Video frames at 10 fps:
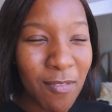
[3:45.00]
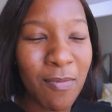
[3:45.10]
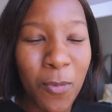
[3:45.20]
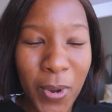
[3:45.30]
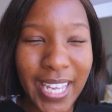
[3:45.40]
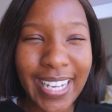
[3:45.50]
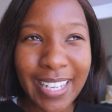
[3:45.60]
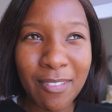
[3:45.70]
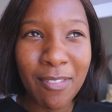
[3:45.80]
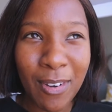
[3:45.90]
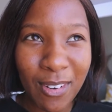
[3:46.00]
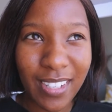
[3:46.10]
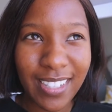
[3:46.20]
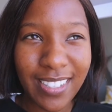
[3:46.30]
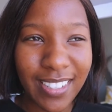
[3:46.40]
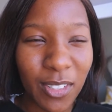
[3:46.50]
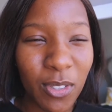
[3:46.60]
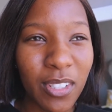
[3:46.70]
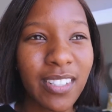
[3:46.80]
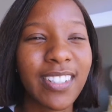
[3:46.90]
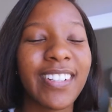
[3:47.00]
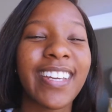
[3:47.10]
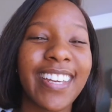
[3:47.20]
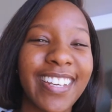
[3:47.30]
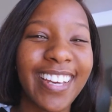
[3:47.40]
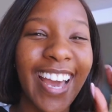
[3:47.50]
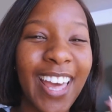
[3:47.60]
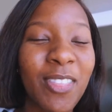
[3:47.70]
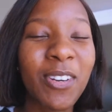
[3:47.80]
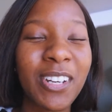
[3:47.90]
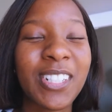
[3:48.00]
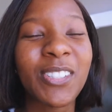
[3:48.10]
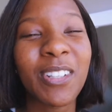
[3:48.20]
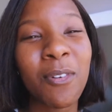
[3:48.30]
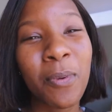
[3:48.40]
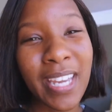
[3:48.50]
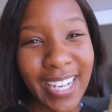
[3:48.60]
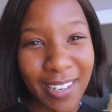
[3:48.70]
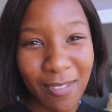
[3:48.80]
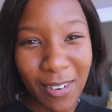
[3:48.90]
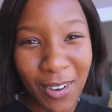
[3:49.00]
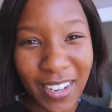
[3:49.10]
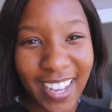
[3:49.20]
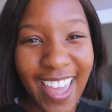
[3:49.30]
Weekly vlog yo okay i thought i would do a weekly vlog